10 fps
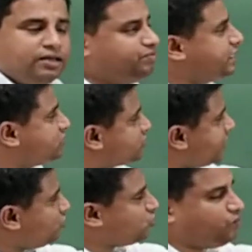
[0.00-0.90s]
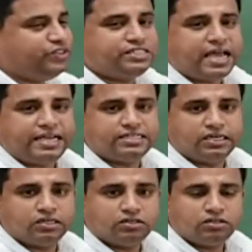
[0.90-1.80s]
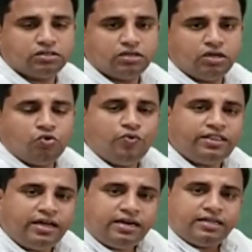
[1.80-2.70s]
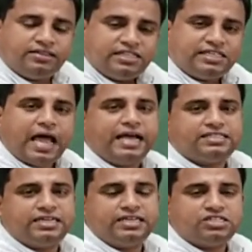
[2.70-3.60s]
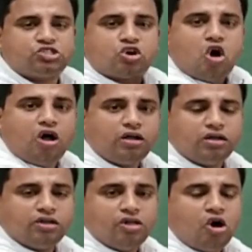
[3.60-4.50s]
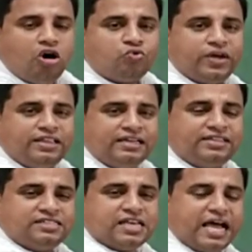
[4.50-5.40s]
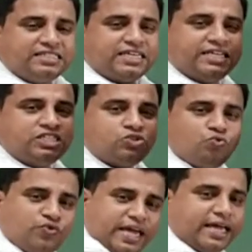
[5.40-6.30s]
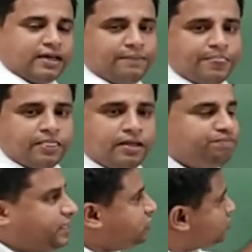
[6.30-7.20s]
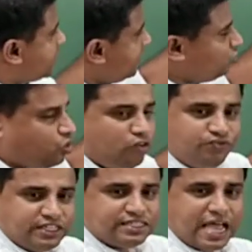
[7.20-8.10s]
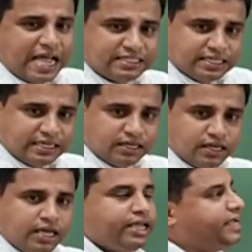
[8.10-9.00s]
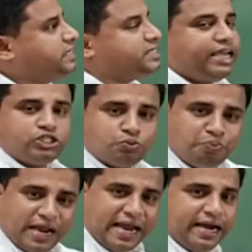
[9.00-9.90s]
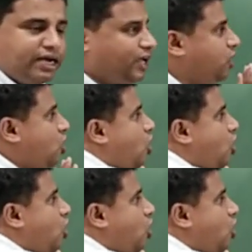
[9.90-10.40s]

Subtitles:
the strength of this acid, whether this acid is strong or whether this acid is weak? The strength of this acid is explained